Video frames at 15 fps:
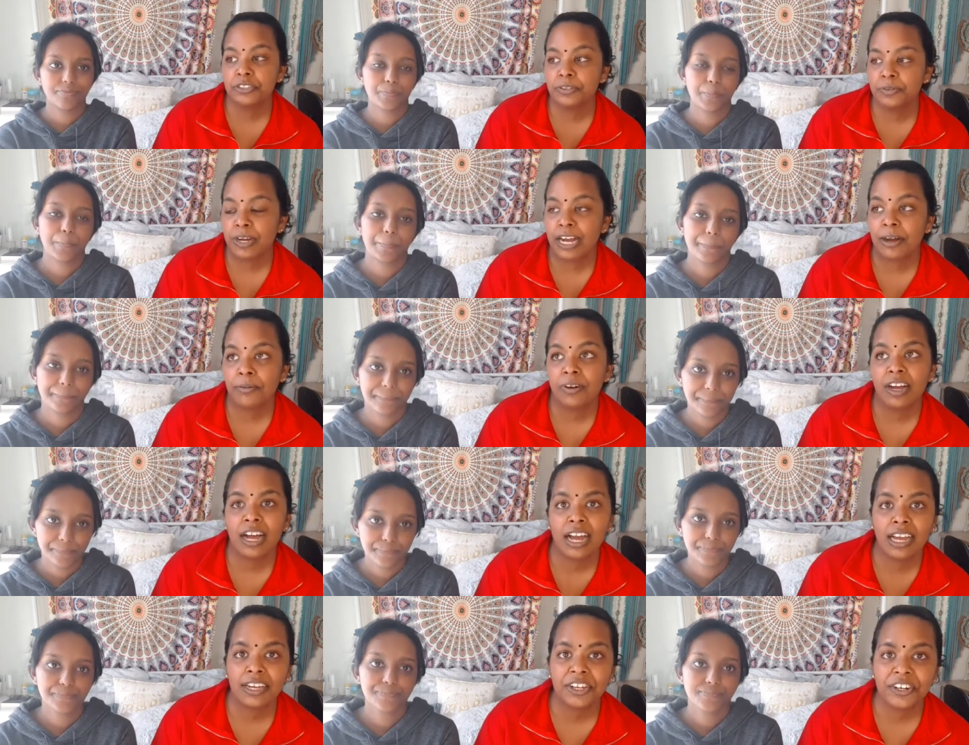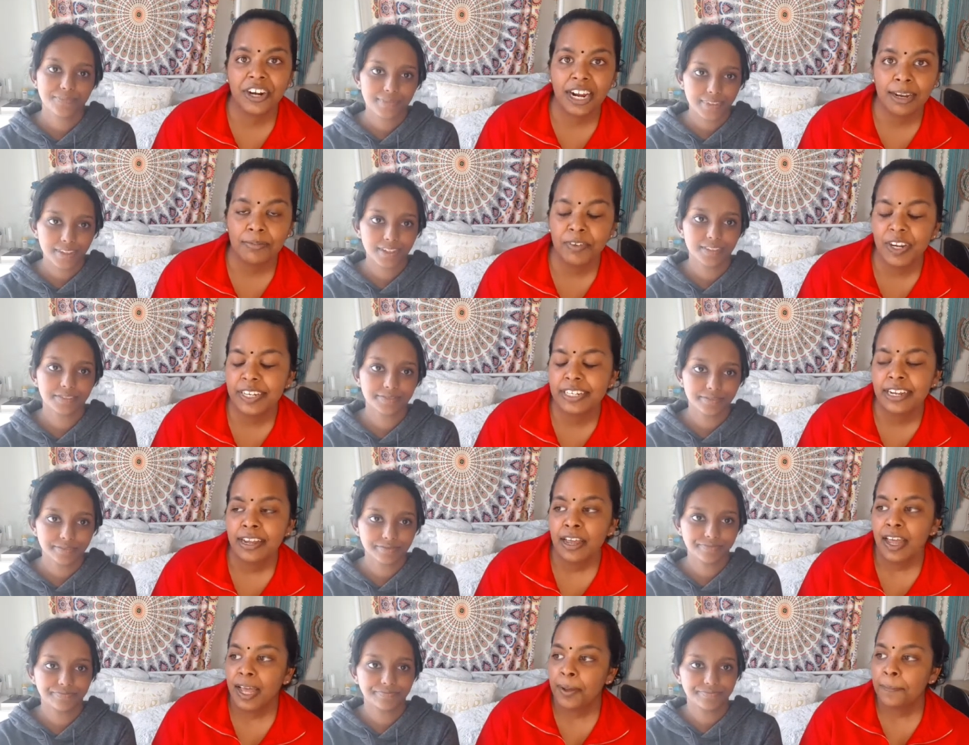Speaker 1: to our high crime rate.
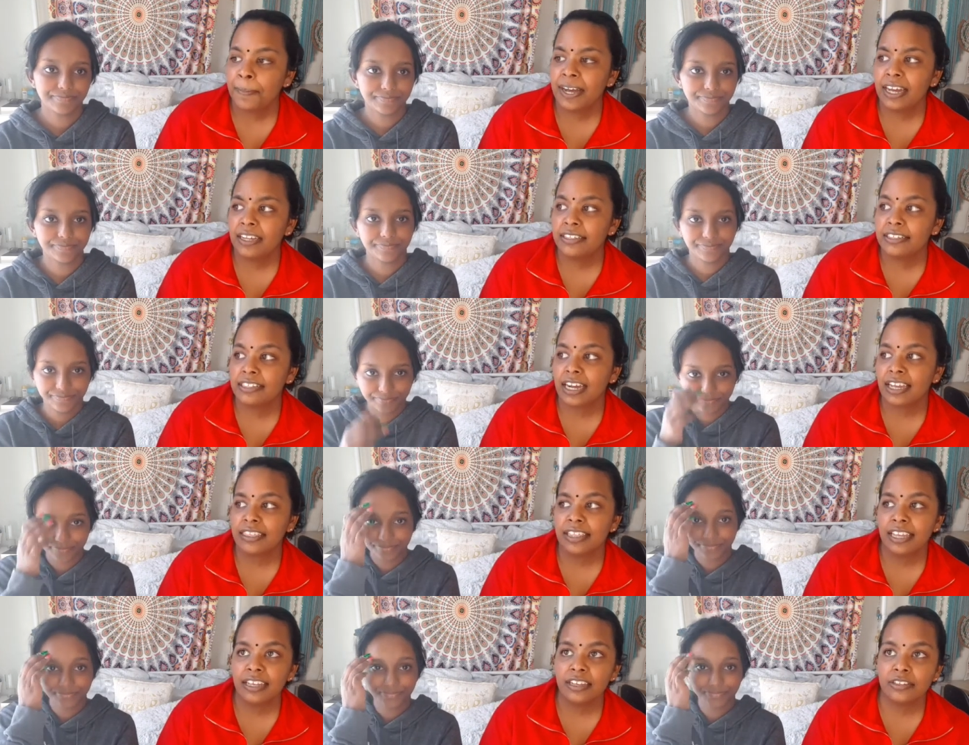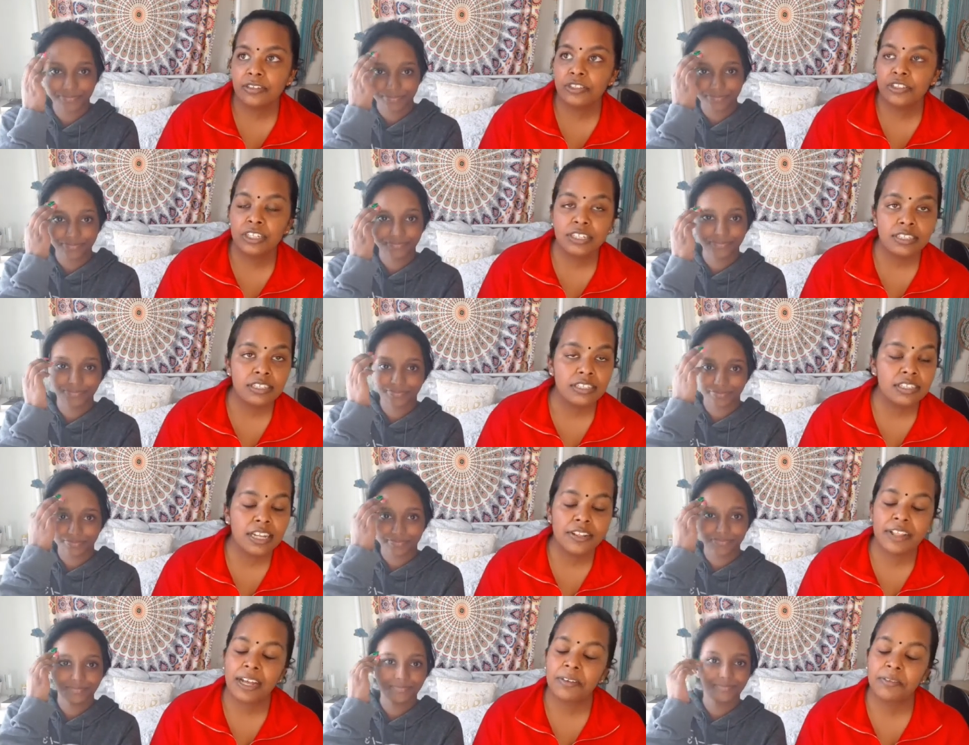But I think just
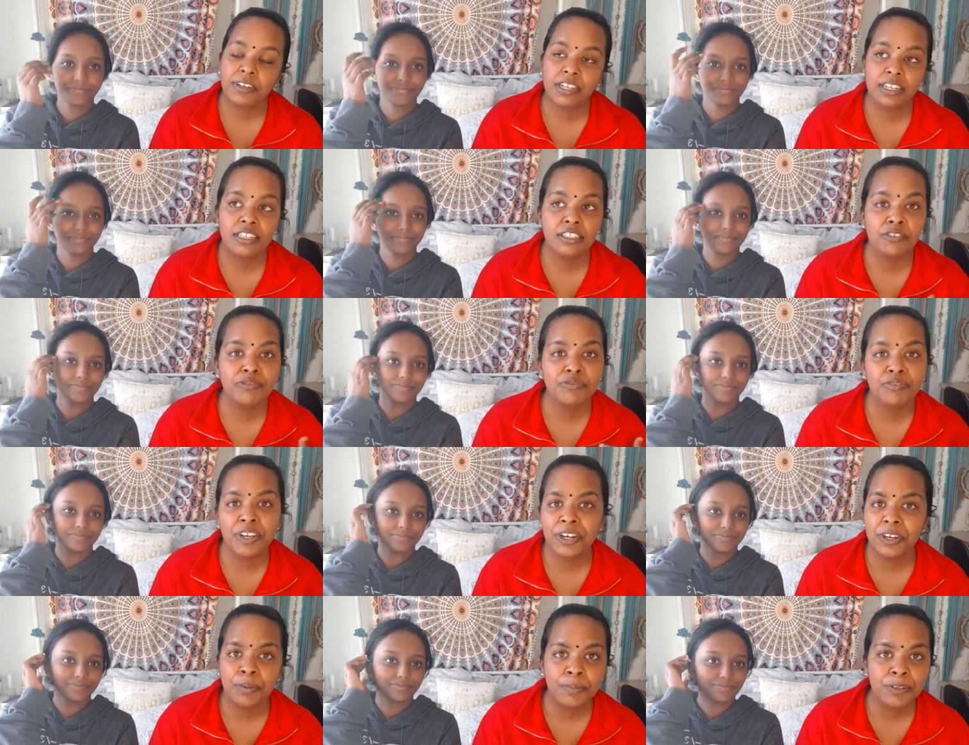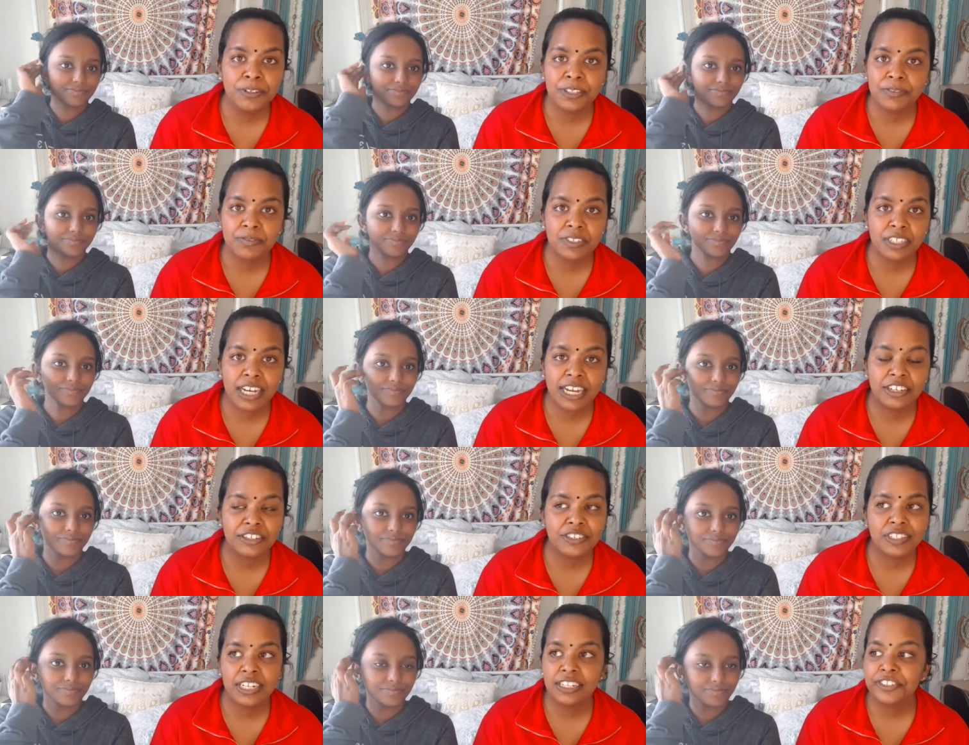South Africa is a very beautiful
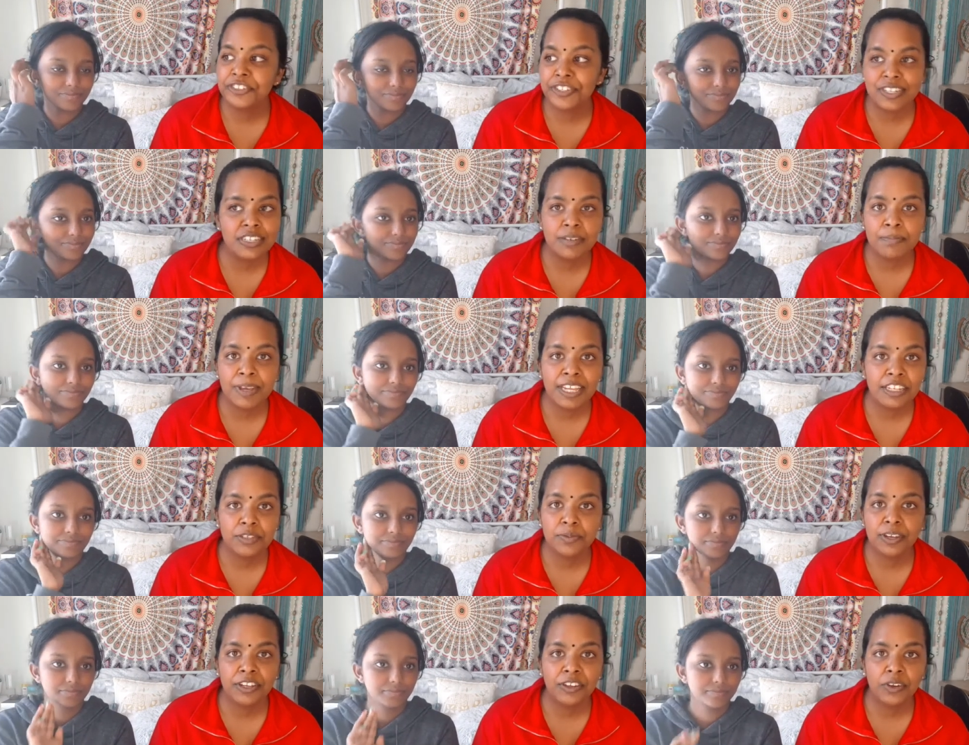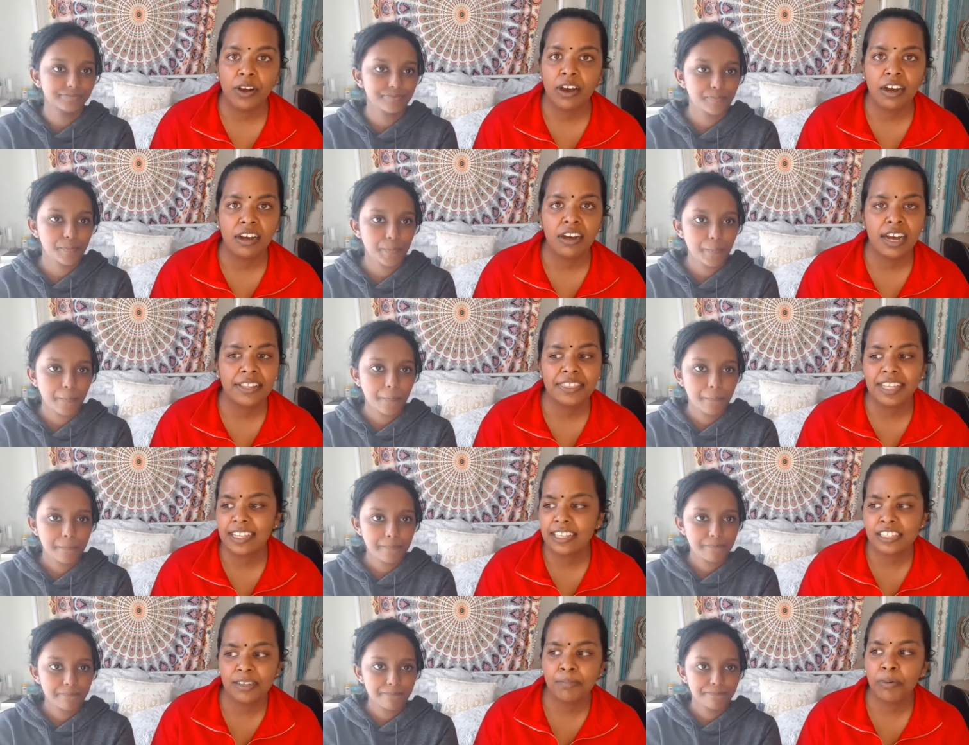country, and it just depends where you are. I think
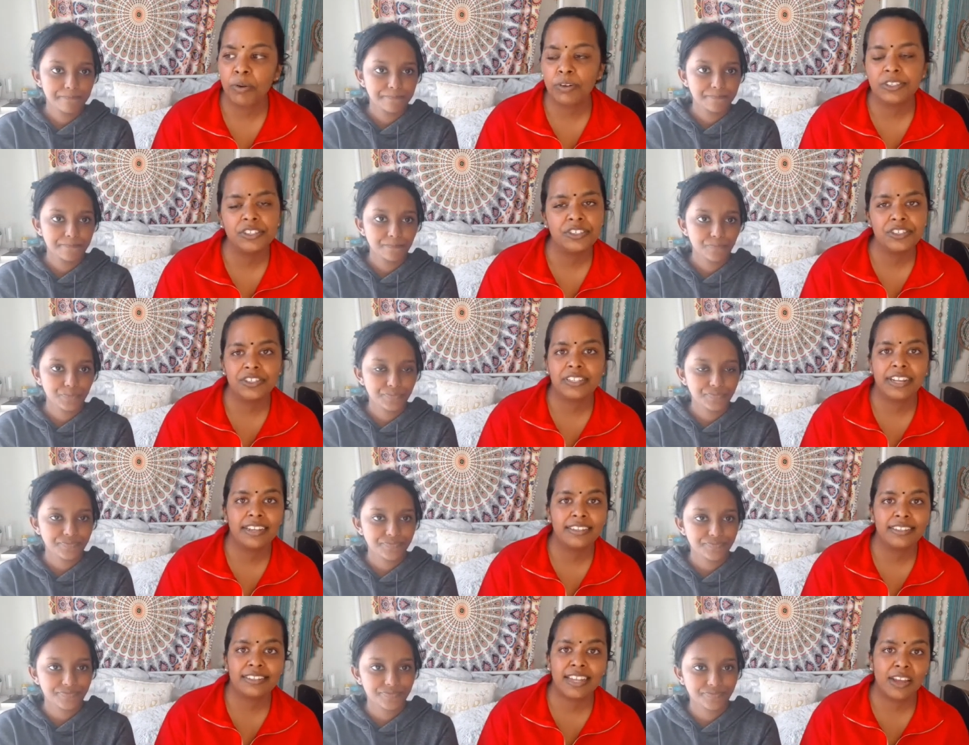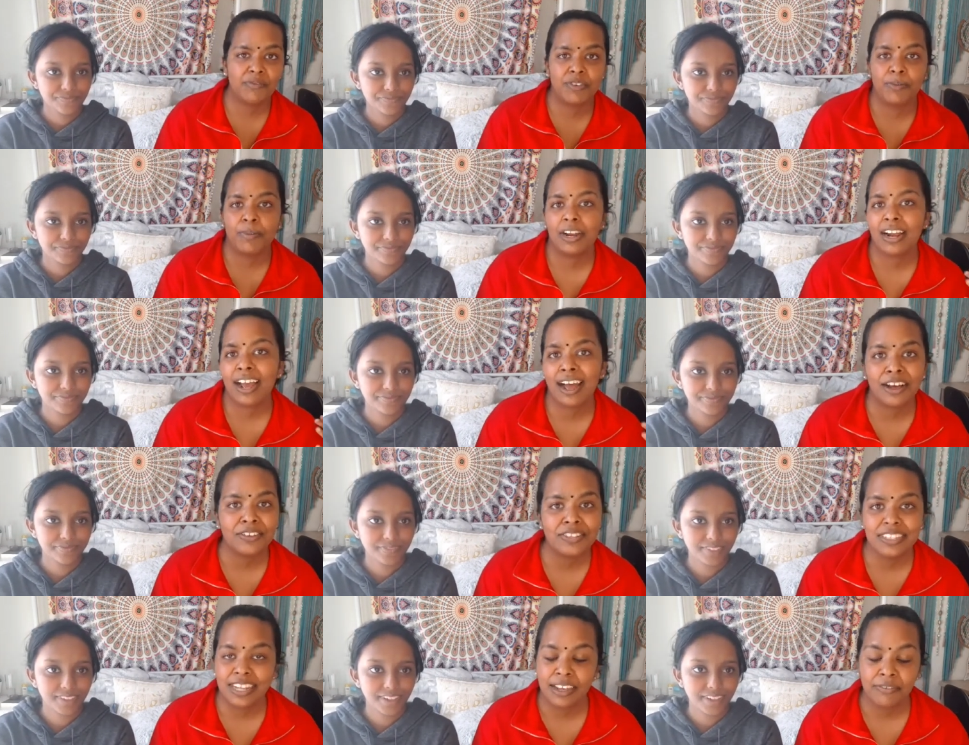it's important to say safe no matter
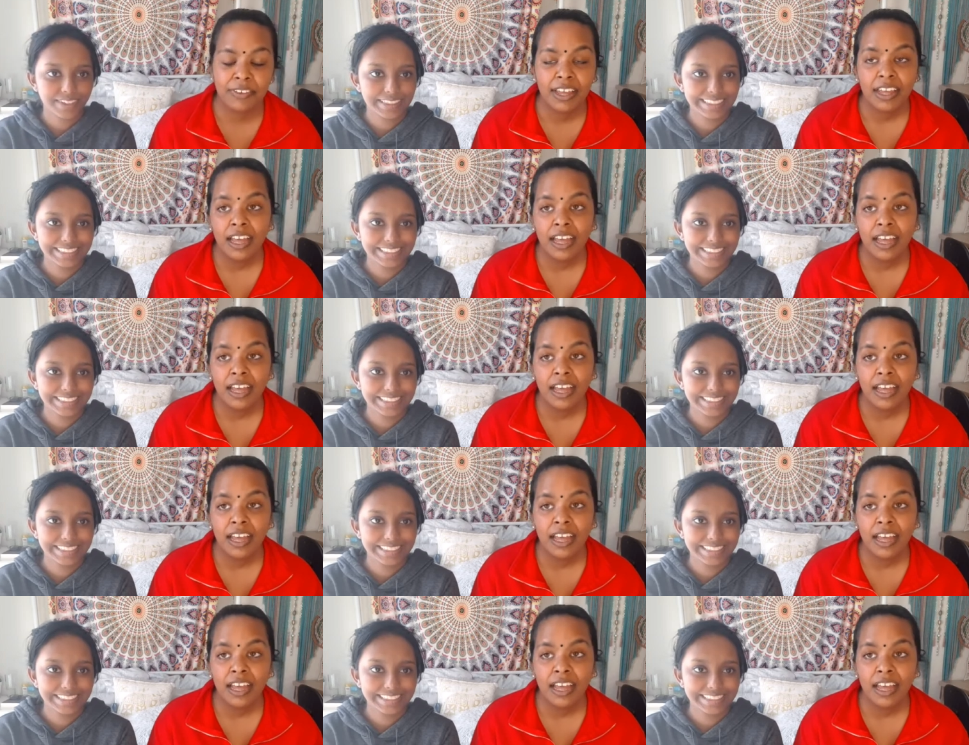how safe